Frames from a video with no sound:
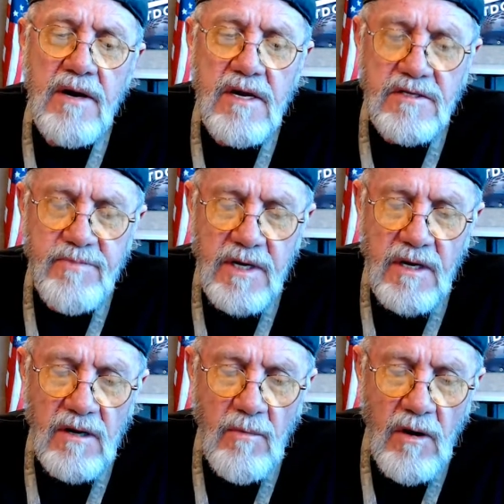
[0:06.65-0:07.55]
has
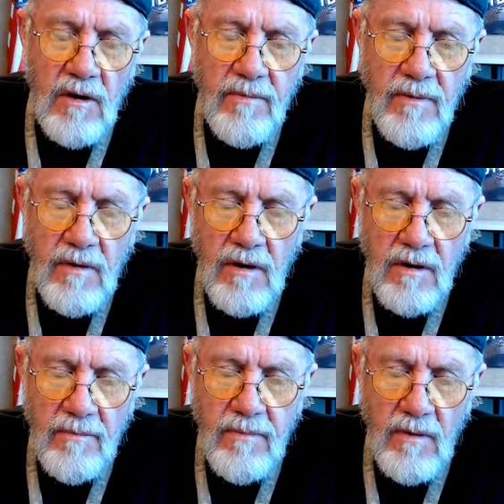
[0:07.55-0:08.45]
become
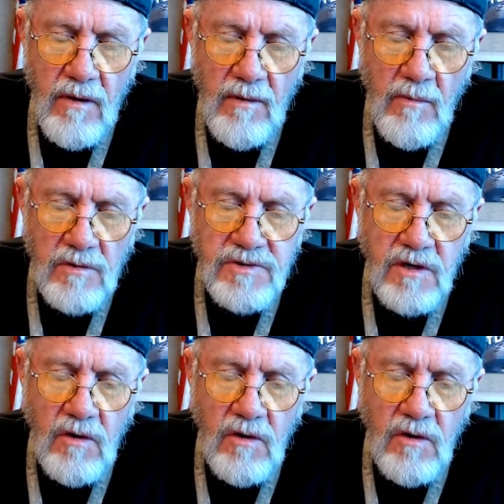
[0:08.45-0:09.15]
our most